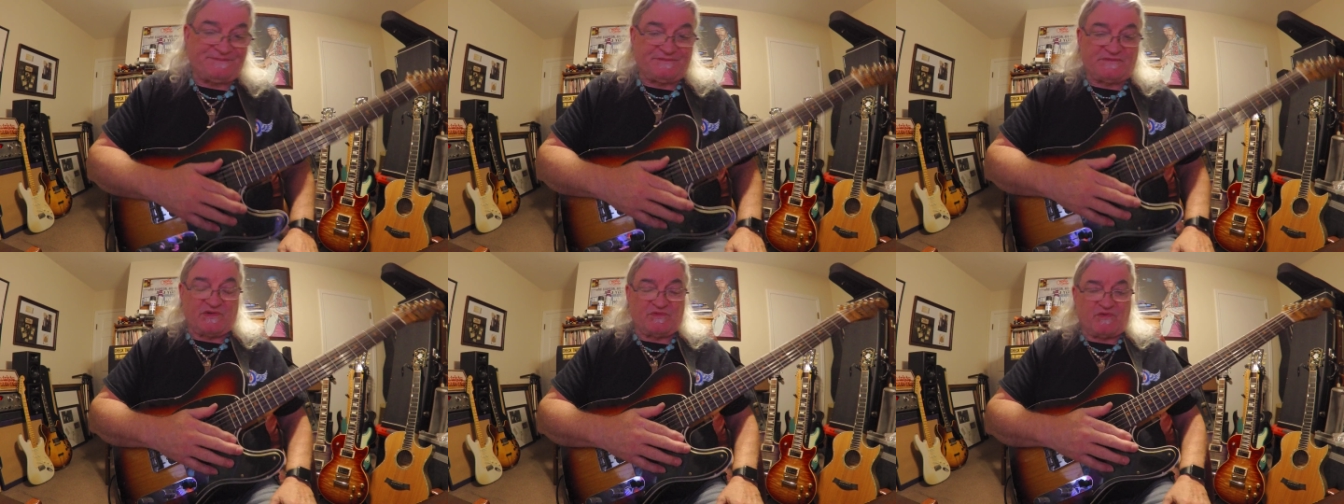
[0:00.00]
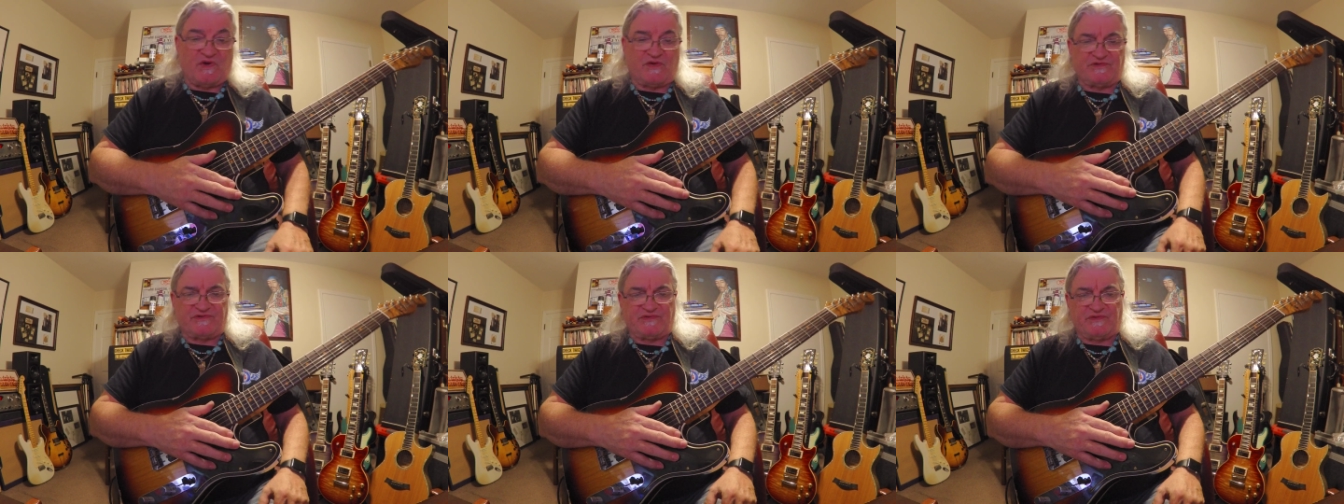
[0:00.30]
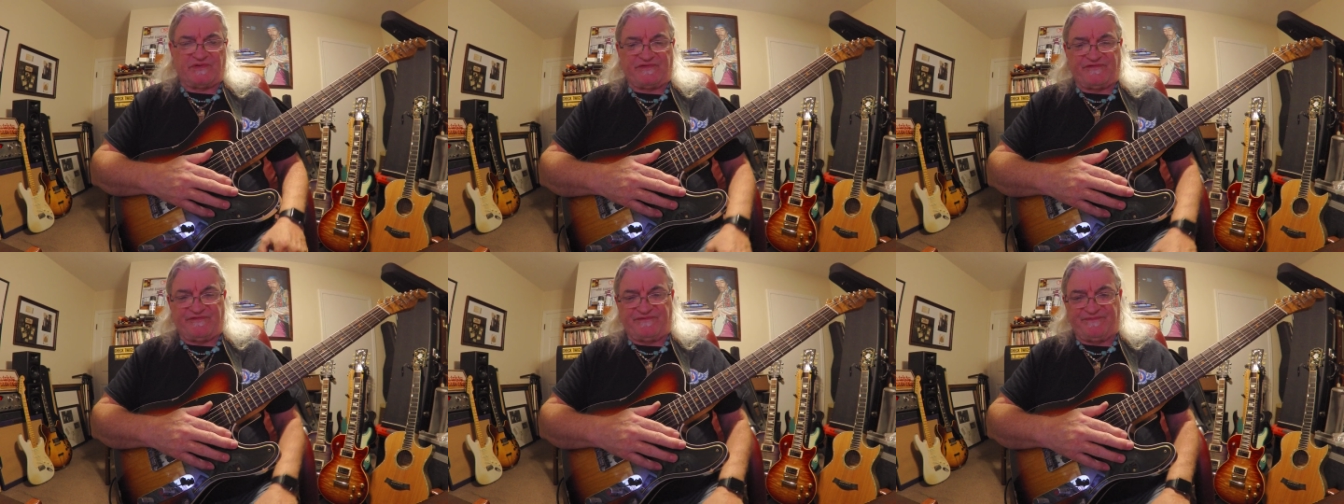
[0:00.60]
the
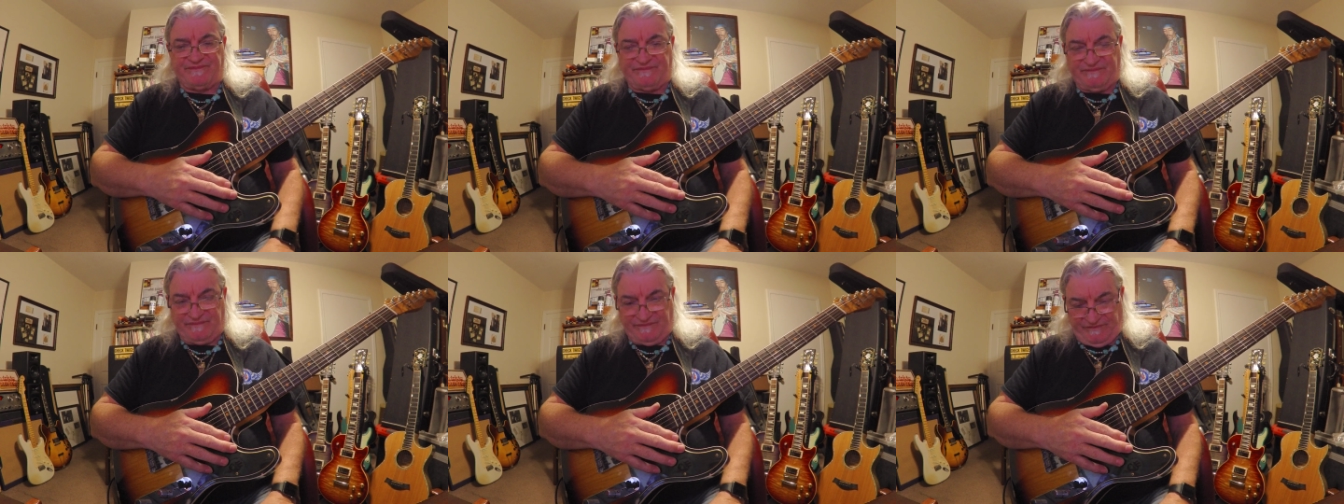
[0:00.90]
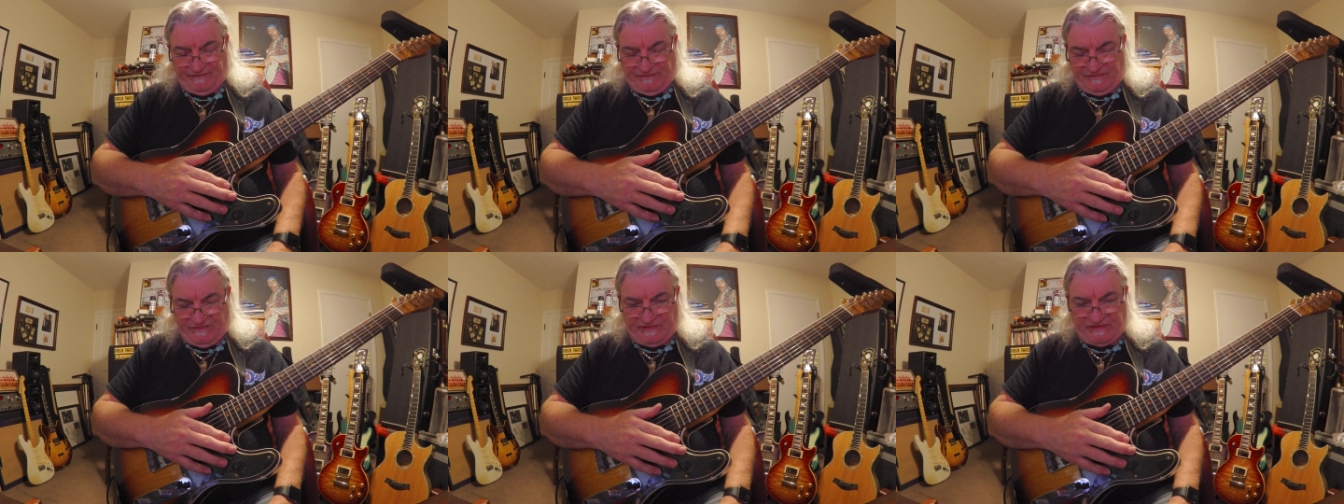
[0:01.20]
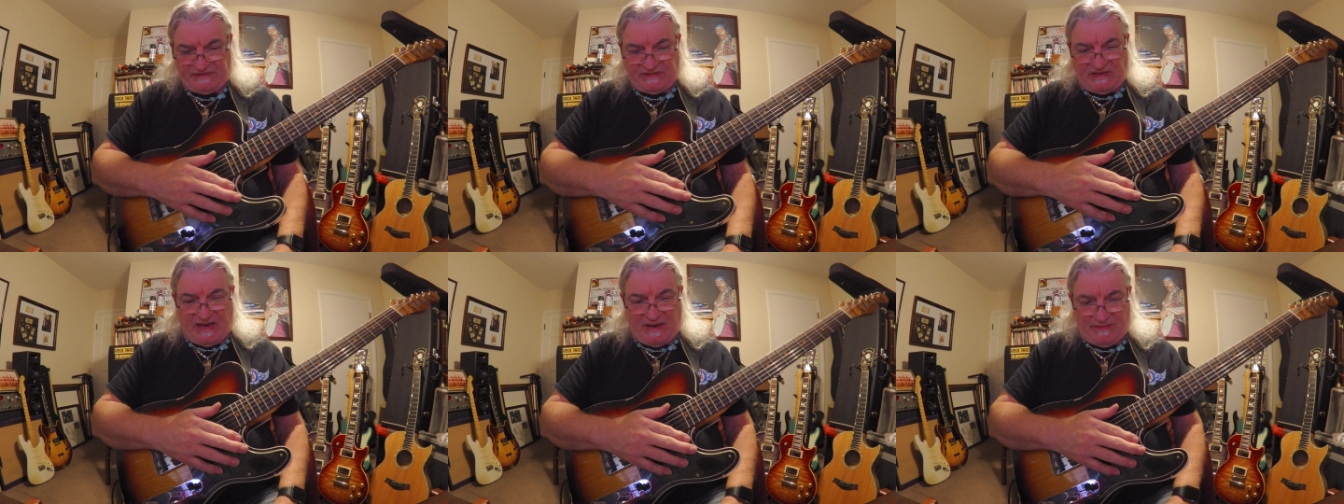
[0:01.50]
rosewood
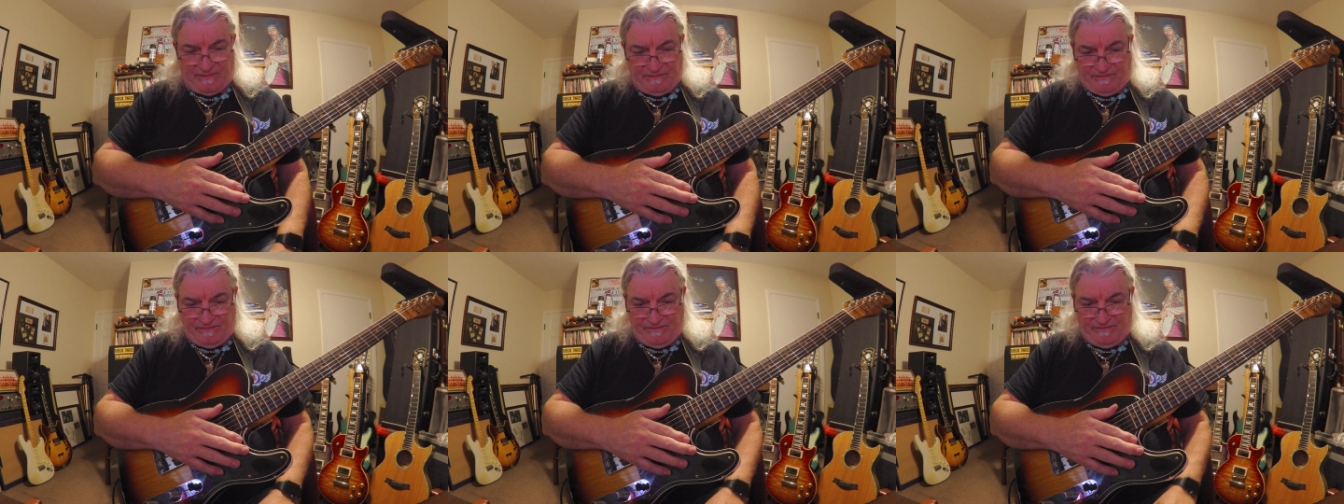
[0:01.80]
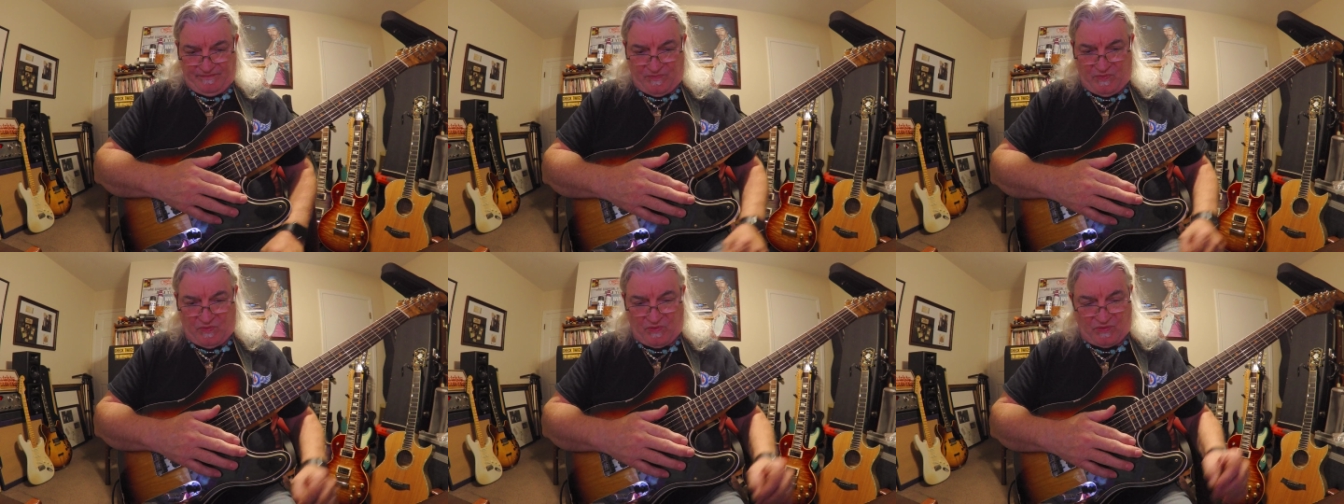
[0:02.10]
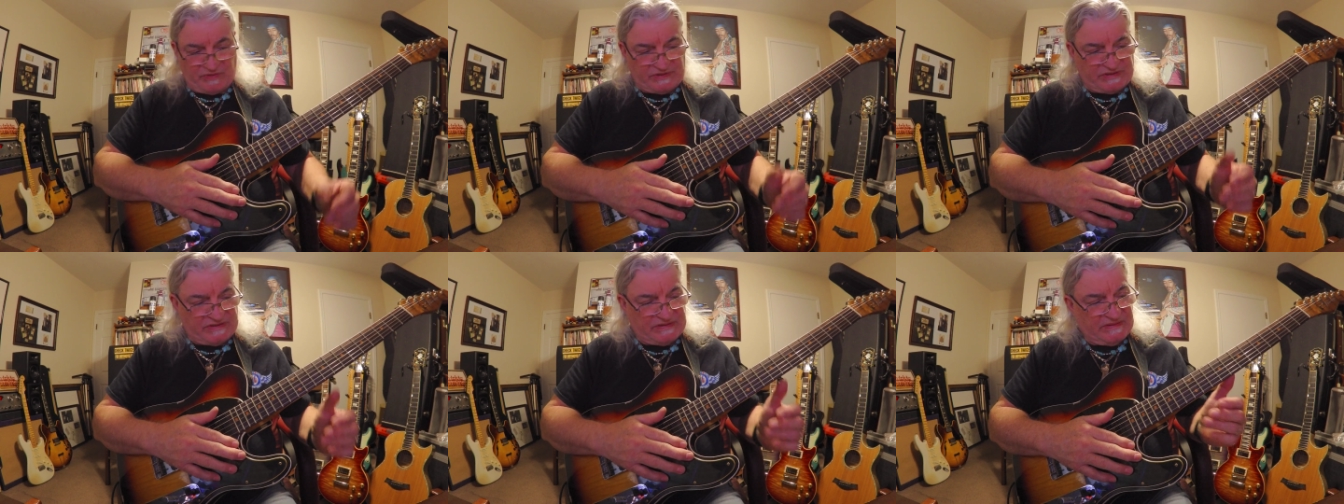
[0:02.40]
slab
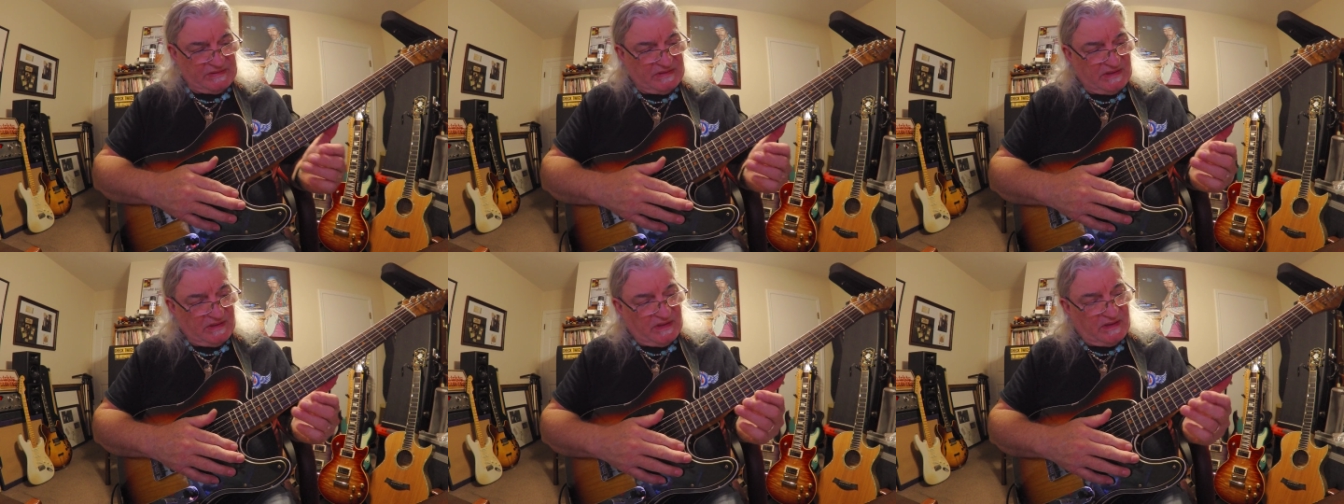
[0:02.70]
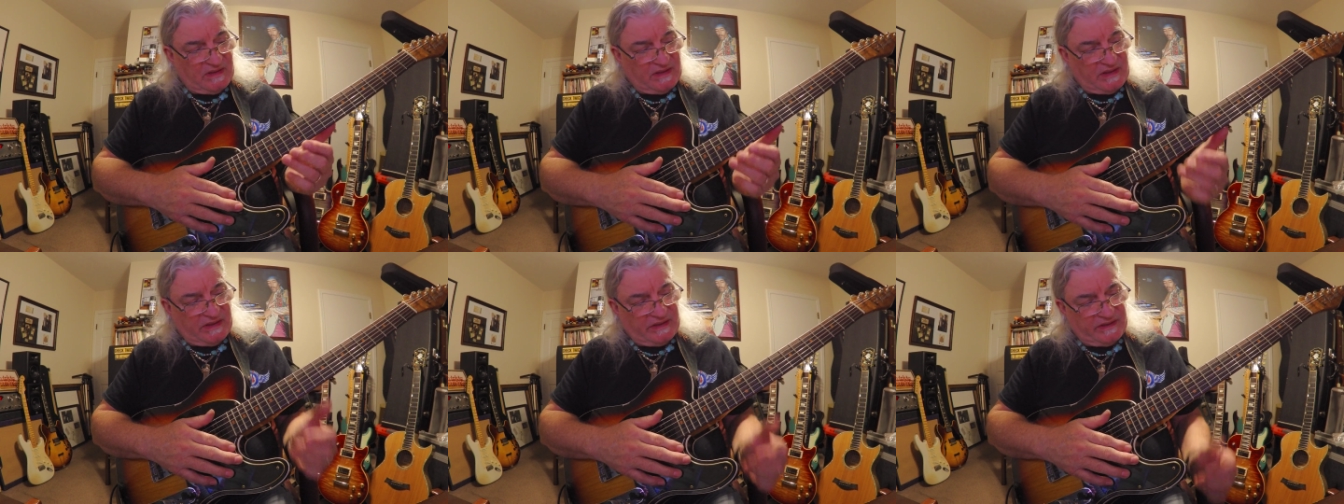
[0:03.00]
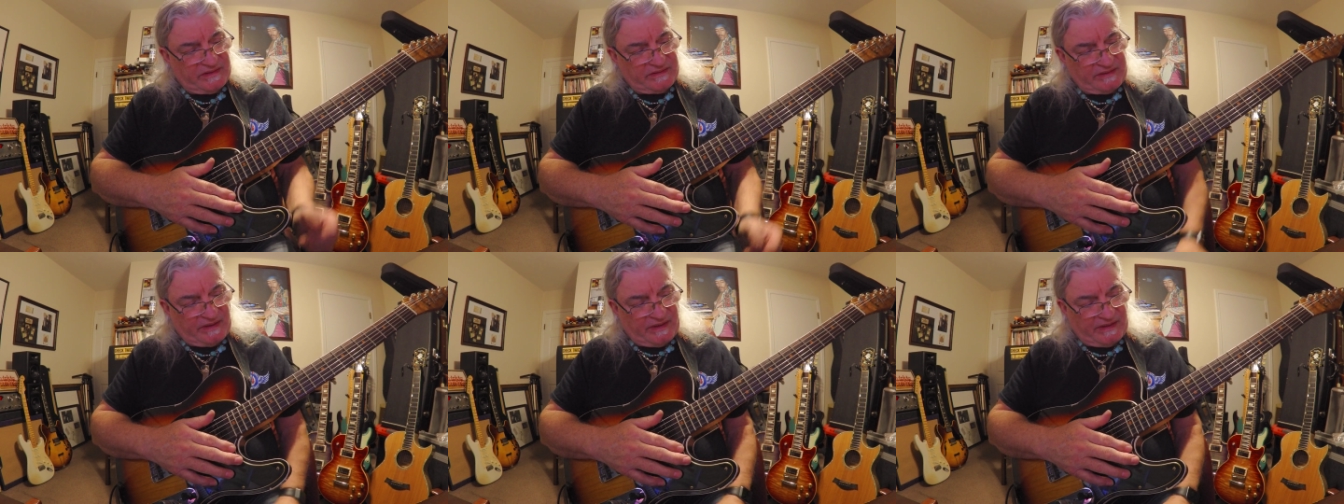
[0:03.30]
boards,
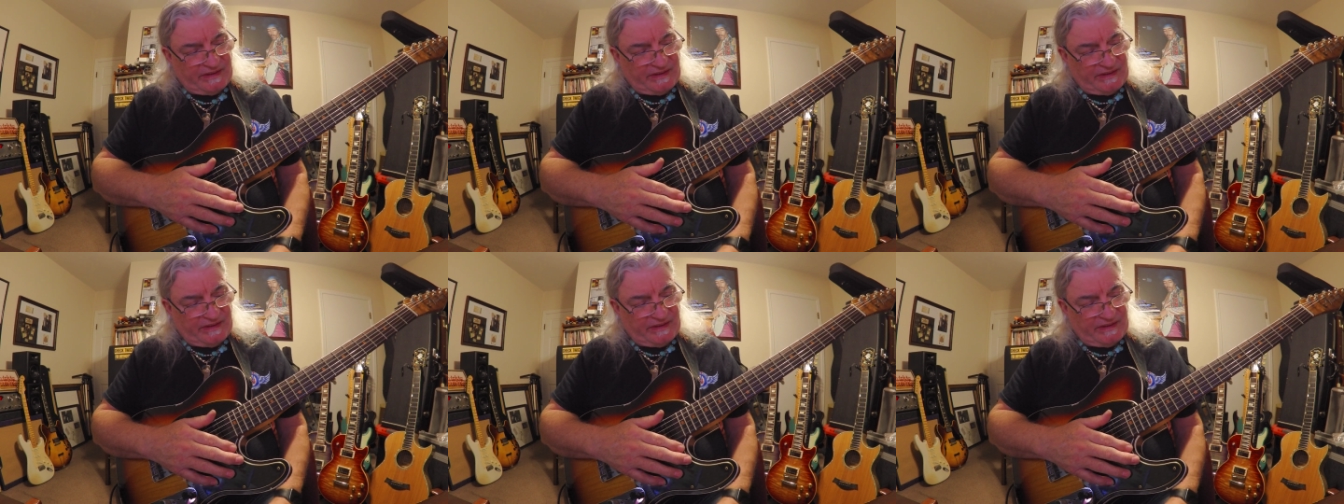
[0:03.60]
and